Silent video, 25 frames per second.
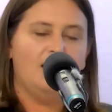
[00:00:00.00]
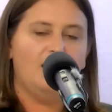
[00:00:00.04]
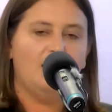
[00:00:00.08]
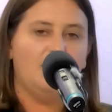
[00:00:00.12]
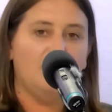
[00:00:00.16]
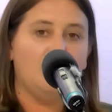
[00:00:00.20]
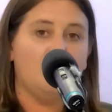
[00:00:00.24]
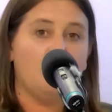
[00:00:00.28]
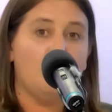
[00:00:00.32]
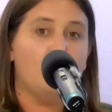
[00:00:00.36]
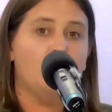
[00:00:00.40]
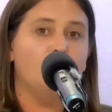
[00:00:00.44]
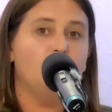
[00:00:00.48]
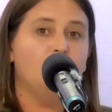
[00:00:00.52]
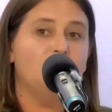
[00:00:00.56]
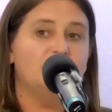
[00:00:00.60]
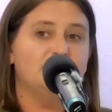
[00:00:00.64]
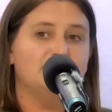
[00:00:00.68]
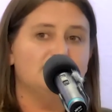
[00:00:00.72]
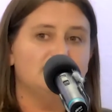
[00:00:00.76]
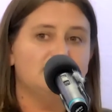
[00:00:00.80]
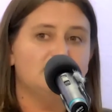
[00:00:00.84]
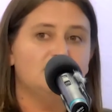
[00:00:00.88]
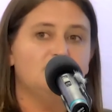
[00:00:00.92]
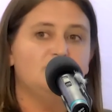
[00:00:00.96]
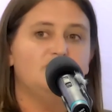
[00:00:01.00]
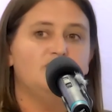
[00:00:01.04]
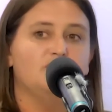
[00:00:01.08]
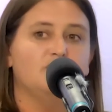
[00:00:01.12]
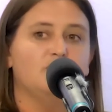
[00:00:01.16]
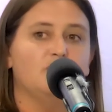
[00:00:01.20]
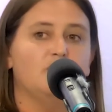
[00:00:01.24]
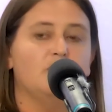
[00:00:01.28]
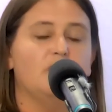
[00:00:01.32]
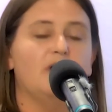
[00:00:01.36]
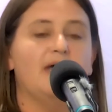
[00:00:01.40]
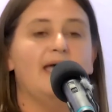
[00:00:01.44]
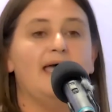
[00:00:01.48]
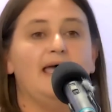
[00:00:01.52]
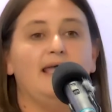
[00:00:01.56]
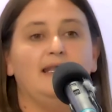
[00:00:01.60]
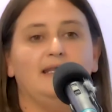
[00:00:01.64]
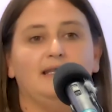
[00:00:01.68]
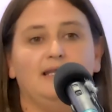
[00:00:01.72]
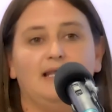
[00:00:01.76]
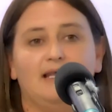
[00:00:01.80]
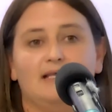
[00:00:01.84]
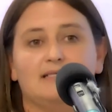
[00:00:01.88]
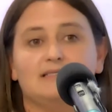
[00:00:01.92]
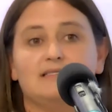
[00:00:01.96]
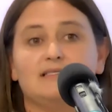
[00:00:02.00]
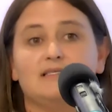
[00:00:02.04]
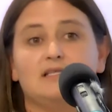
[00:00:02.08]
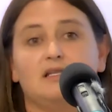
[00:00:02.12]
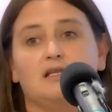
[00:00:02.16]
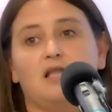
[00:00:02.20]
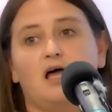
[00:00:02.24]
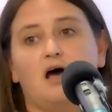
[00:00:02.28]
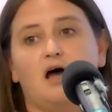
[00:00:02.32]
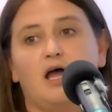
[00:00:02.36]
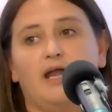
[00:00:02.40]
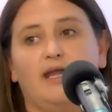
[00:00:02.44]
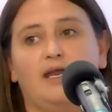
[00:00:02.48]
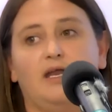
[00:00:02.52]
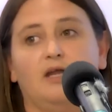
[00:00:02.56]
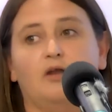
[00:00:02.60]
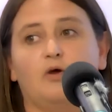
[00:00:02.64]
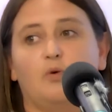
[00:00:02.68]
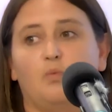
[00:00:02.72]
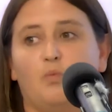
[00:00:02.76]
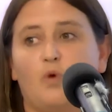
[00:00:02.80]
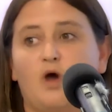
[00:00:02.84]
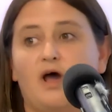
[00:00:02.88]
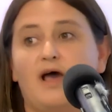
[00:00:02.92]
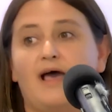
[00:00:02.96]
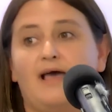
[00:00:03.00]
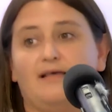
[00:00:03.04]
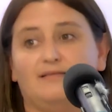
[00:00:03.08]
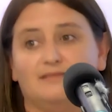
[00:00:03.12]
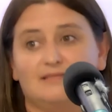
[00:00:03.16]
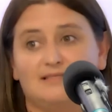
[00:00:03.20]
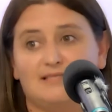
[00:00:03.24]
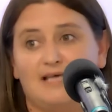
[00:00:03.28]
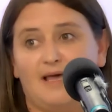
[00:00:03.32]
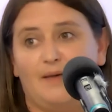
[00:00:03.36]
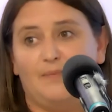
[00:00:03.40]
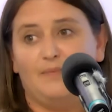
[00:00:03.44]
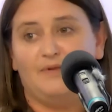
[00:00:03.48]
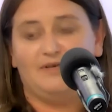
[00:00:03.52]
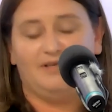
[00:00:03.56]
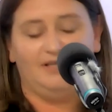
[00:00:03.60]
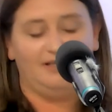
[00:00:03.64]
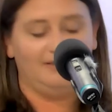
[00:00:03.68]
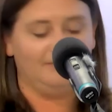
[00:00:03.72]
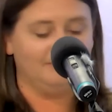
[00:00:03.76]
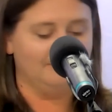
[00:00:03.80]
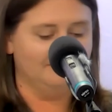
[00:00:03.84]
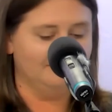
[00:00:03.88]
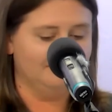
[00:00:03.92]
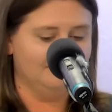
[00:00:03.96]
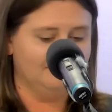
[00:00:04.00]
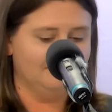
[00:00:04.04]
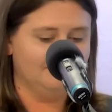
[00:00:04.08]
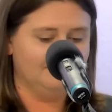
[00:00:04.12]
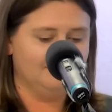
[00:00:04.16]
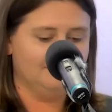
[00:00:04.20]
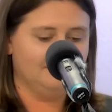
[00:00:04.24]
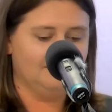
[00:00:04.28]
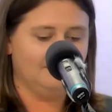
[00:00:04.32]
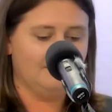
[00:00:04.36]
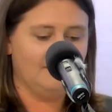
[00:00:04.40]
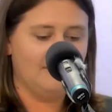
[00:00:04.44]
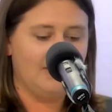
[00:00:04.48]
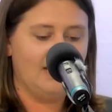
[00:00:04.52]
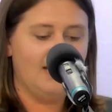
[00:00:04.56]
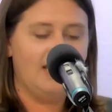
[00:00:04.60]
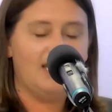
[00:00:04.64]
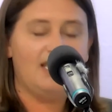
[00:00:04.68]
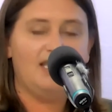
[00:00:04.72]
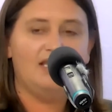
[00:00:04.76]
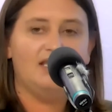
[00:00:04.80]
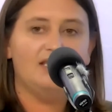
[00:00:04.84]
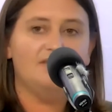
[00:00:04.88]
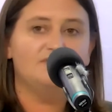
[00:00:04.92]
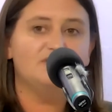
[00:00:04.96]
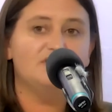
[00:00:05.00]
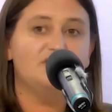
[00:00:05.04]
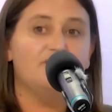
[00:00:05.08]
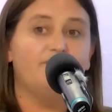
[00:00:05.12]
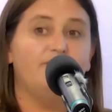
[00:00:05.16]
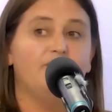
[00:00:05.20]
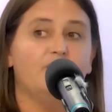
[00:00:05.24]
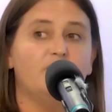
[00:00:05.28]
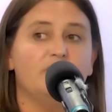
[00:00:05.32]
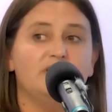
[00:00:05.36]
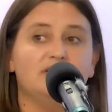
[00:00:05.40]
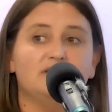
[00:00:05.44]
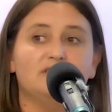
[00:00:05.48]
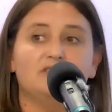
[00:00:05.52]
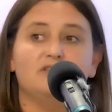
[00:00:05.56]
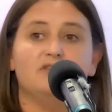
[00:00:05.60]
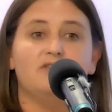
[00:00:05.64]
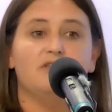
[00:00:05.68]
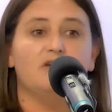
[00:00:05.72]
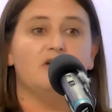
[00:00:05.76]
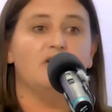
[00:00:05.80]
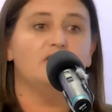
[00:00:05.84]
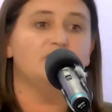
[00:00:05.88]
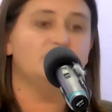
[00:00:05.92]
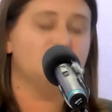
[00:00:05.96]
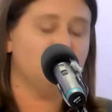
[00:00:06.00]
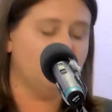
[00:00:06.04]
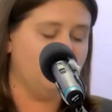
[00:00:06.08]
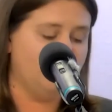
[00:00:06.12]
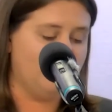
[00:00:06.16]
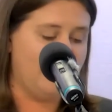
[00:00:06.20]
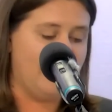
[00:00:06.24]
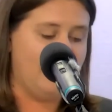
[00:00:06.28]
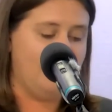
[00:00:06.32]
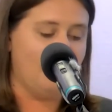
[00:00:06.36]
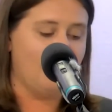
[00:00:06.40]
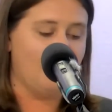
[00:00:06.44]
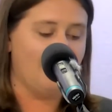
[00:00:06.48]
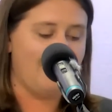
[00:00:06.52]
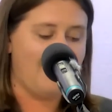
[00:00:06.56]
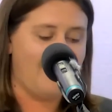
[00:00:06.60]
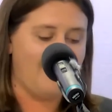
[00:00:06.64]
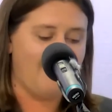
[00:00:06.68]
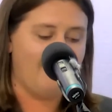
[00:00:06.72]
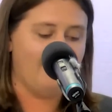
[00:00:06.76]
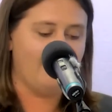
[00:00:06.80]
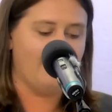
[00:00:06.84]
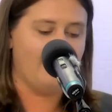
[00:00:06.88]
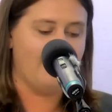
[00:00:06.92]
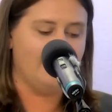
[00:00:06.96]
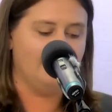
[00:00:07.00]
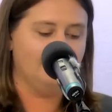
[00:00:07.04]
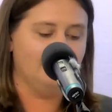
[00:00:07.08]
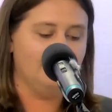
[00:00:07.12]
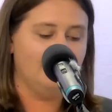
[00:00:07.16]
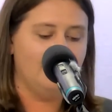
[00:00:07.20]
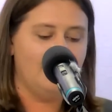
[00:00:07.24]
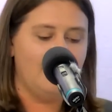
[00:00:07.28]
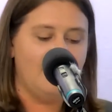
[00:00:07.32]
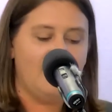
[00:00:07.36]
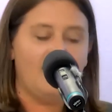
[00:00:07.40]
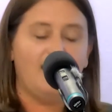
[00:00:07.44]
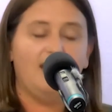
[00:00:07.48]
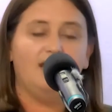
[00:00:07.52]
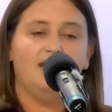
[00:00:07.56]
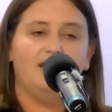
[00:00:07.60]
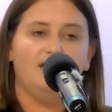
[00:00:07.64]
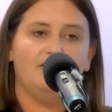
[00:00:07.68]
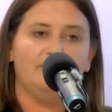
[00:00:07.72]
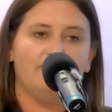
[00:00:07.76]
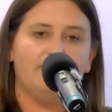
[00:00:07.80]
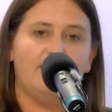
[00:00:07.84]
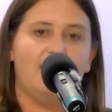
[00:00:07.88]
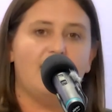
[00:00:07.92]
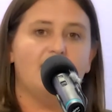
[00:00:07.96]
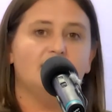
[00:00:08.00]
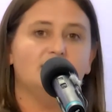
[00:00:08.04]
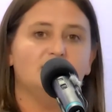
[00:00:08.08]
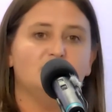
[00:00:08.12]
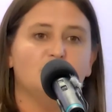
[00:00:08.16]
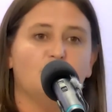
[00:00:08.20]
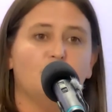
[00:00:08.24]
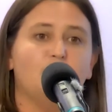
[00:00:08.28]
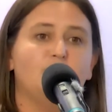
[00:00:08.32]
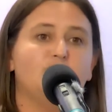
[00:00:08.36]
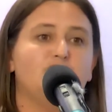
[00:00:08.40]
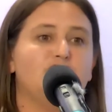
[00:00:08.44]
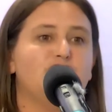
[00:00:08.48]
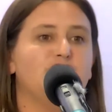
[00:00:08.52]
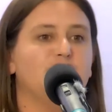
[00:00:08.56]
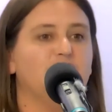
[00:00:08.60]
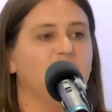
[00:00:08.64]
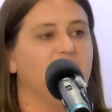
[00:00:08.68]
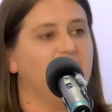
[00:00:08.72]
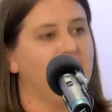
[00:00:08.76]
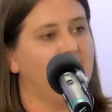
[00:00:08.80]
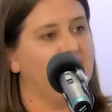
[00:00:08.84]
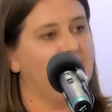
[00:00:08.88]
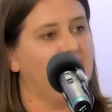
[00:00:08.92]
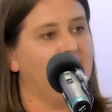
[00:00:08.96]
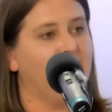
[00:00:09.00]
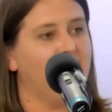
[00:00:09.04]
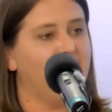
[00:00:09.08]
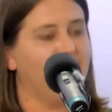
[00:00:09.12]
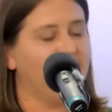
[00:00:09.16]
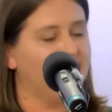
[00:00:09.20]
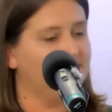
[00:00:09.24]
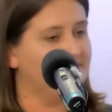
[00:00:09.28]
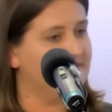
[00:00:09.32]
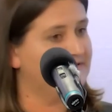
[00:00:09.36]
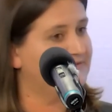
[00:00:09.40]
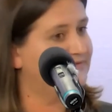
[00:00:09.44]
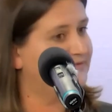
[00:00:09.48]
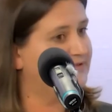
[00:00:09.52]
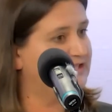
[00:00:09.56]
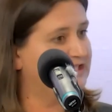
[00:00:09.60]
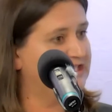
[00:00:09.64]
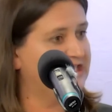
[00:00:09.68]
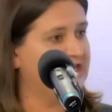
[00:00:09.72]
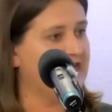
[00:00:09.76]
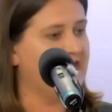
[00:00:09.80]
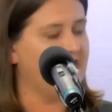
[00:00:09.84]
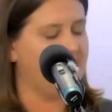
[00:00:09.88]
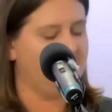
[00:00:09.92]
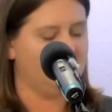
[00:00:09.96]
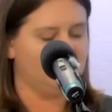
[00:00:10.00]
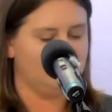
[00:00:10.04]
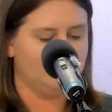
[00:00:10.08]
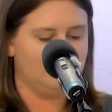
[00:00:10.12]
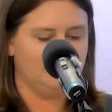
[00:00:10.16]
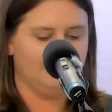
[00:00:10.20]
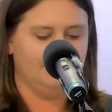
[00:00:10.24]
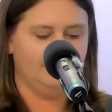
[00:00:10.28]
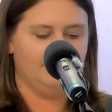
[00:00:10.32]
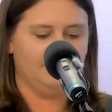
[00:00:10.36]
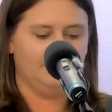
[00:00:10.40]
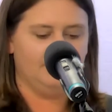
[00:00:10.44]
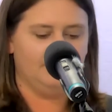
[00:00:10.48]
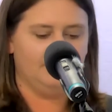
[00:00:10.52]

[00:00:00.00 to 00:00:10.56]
It opens a door and lets the light in on what's happening. It gives a voice to those who may not have one, and it creates opportunities for change.